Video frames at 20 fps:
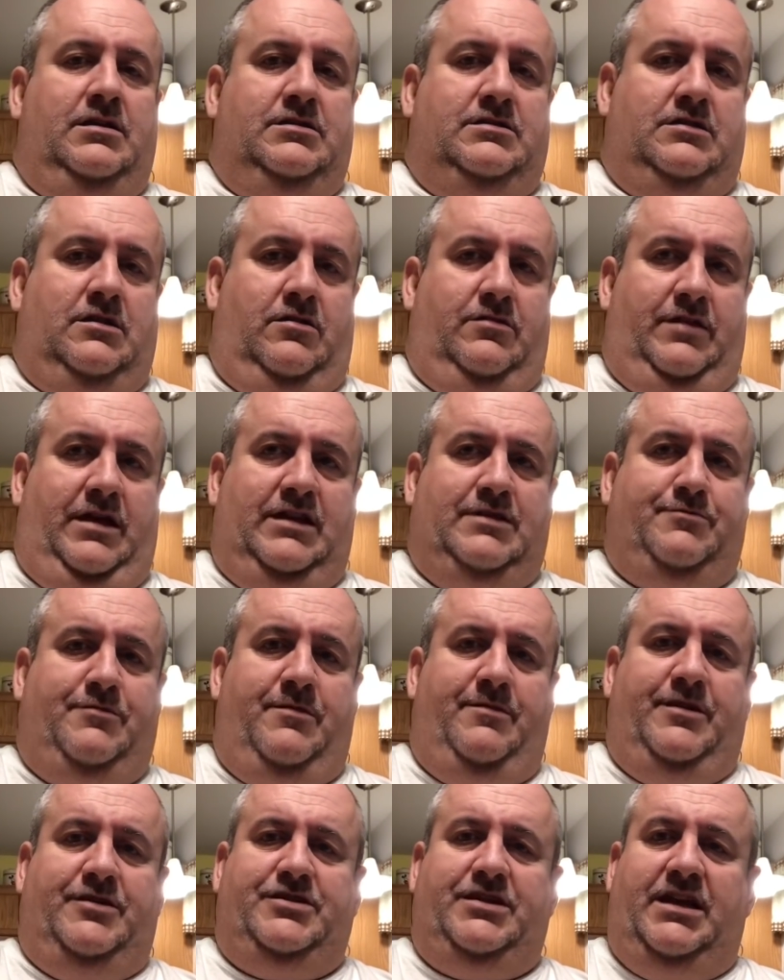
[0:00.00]
So that's
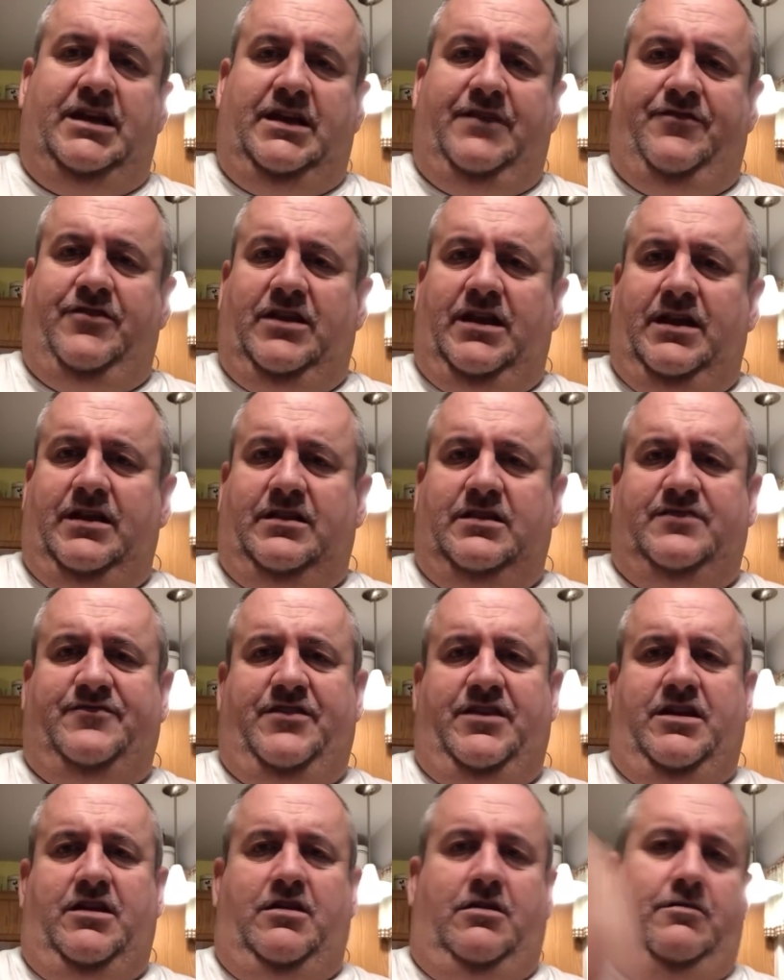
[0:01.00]
pretty much it. If you like this
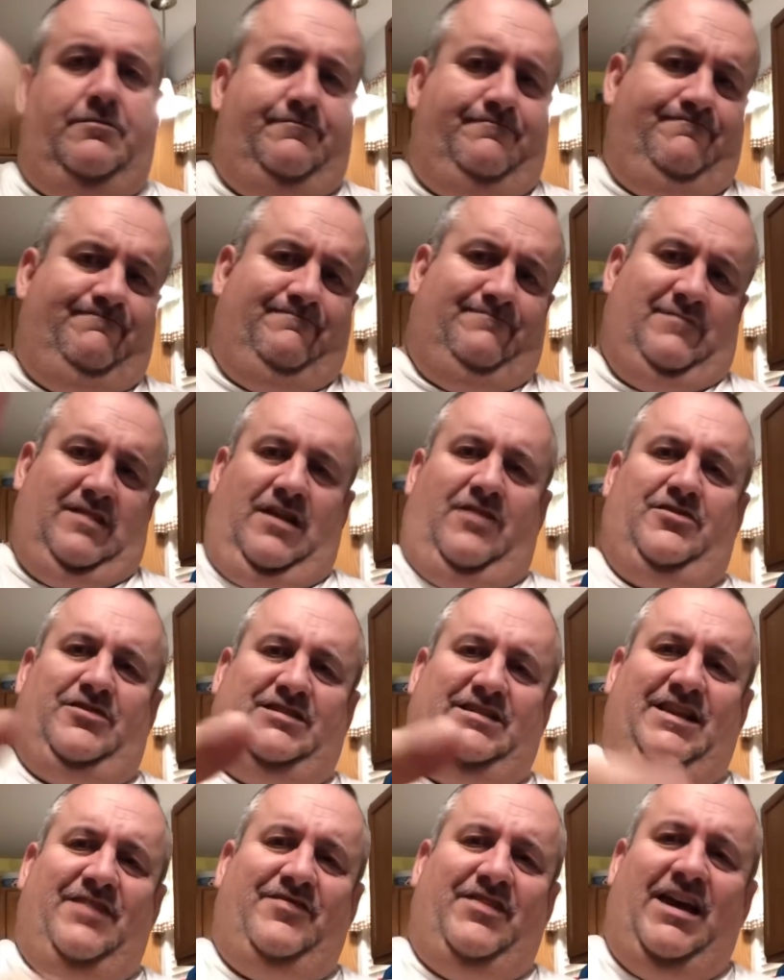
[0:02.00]
video, I already
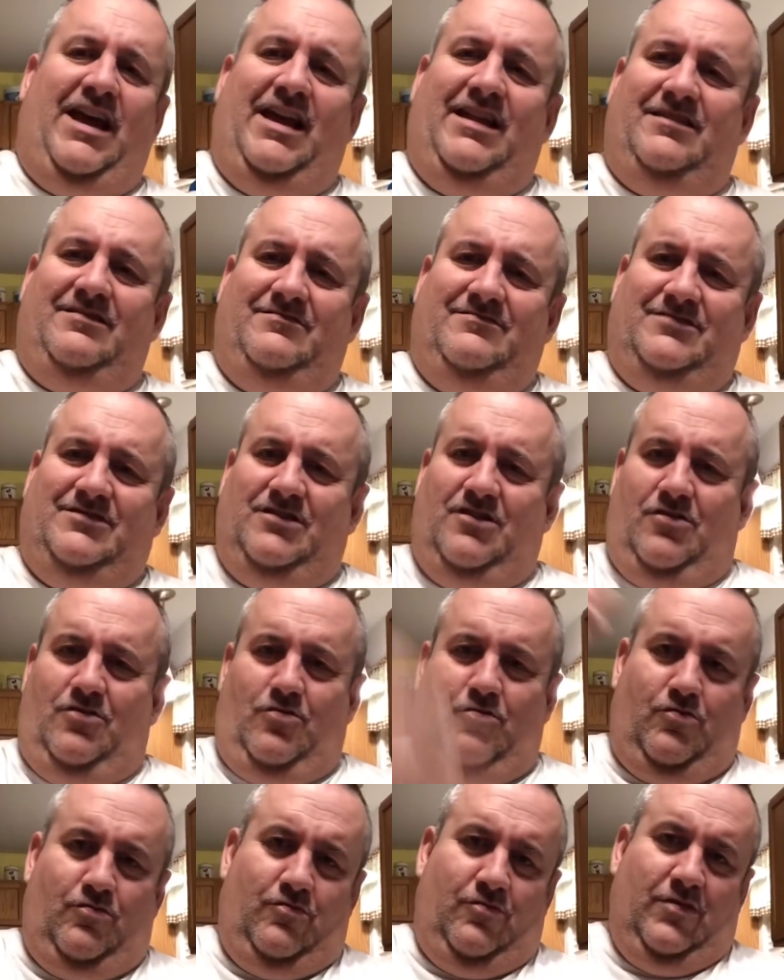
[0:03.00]
said that.
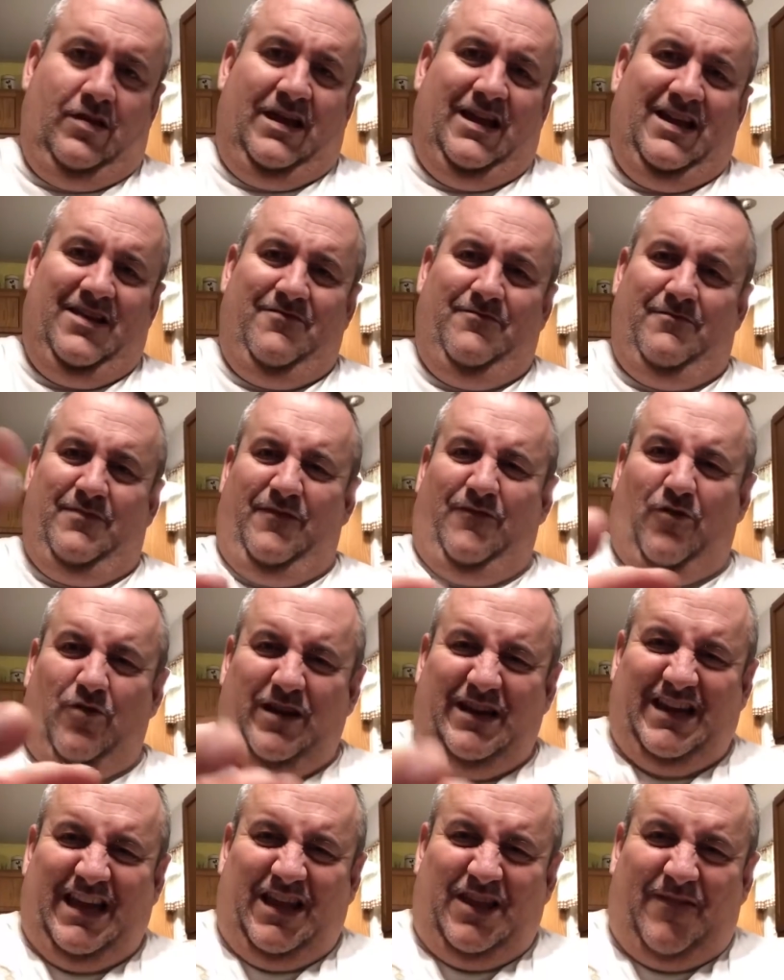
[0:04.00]
So before
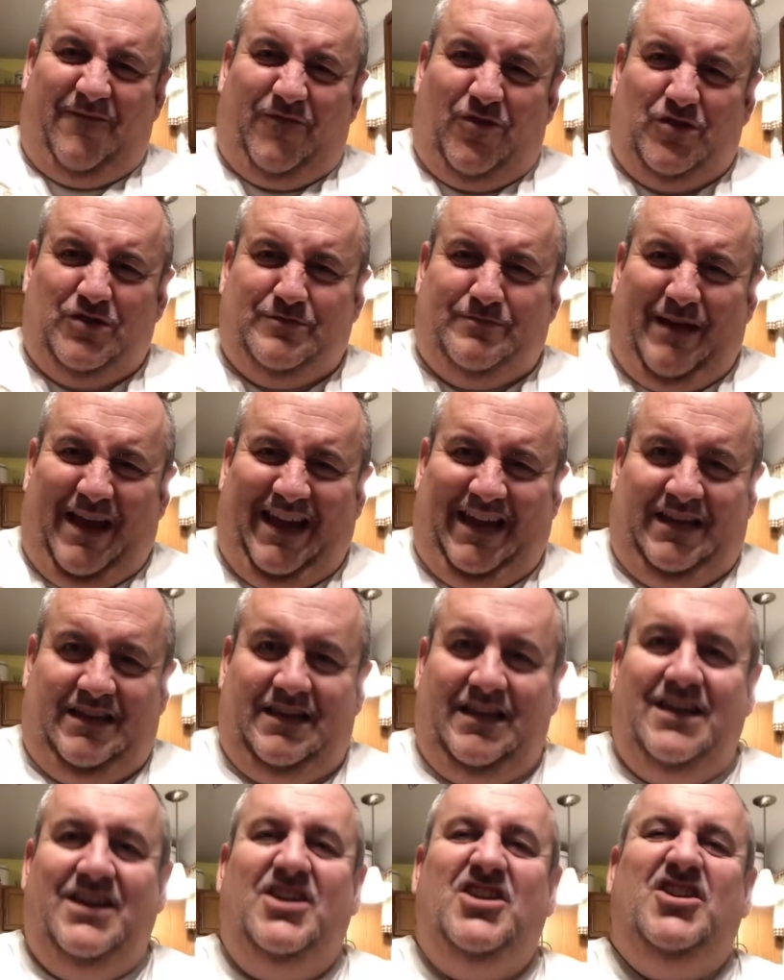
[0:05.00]
you take the first
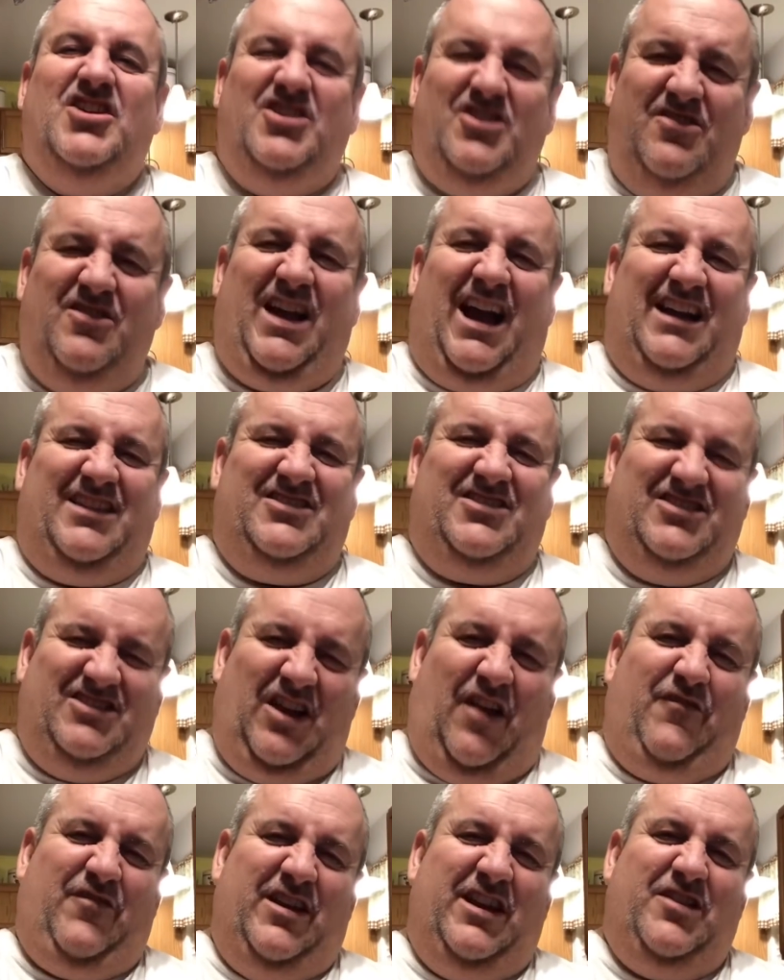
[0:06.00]
bite, you gotta
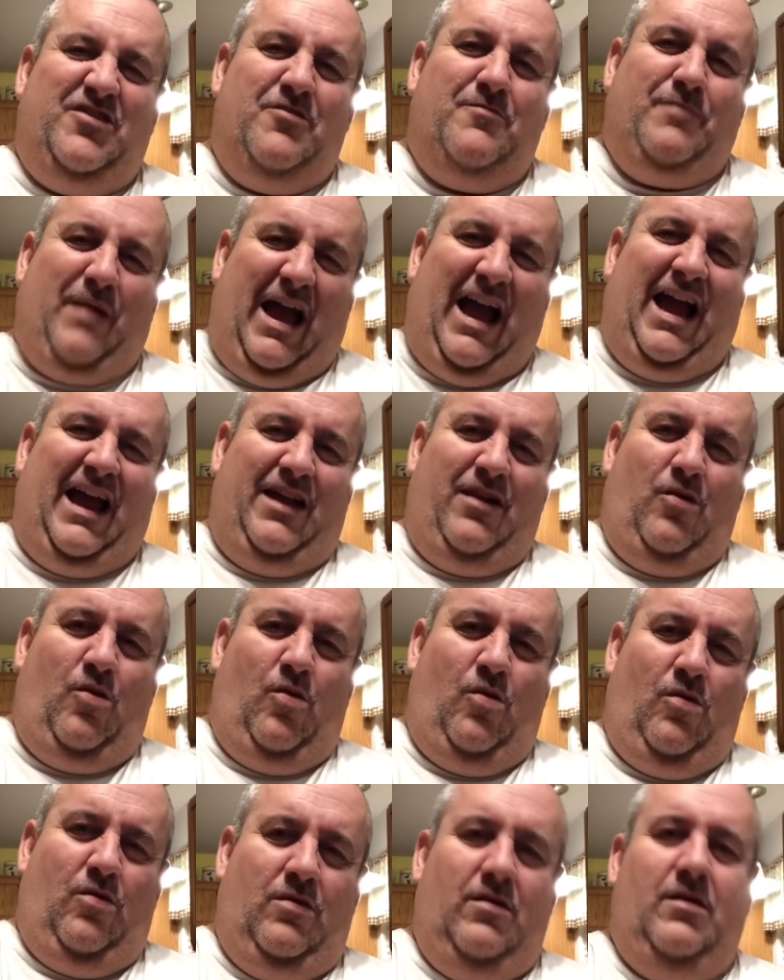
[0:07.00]
stuff it in your pie hole.